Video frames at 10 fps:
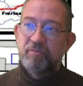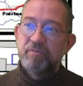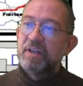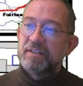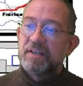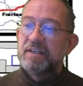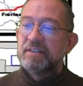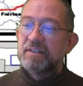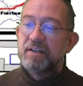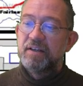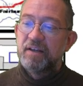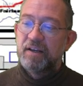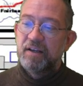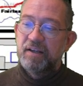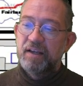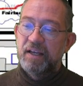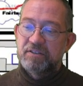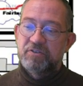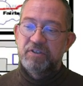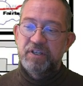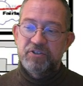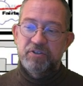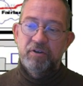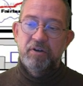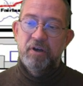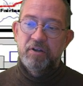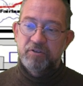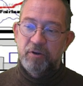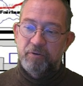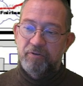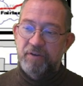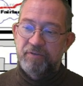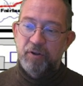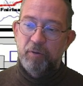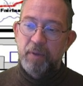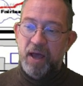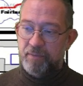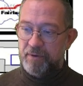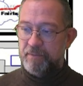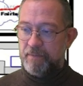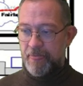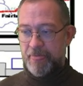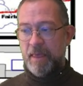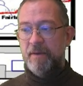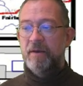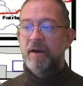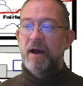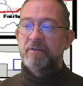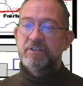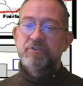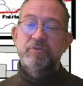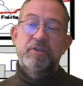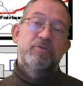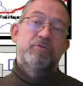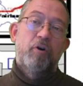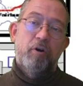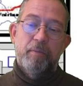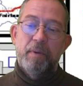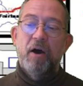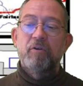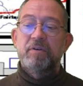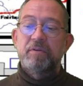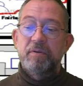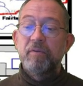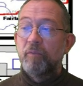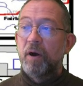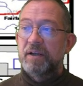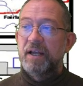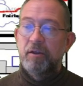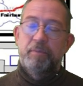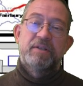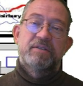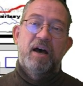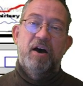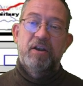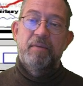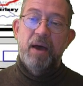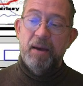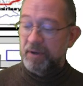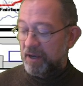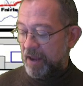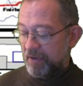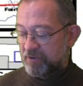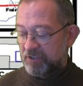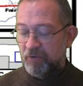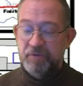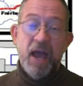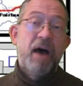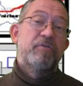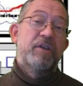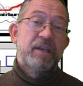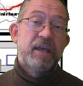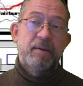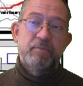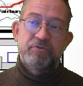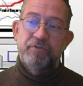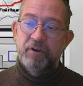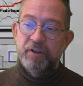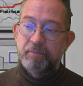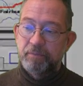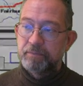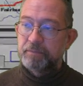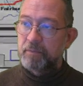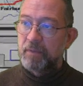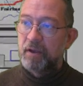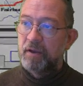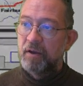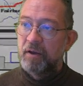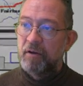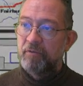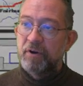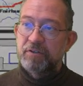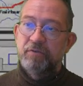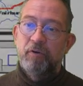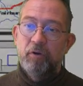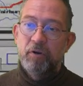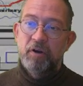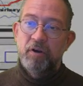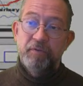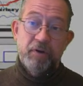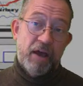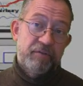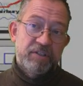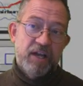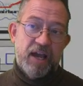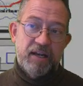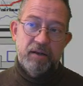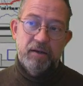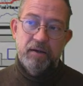This is a traditional topographical map. I just use it to talk about what elements are on a map and so we have the names for them. First of all, we'll have a title.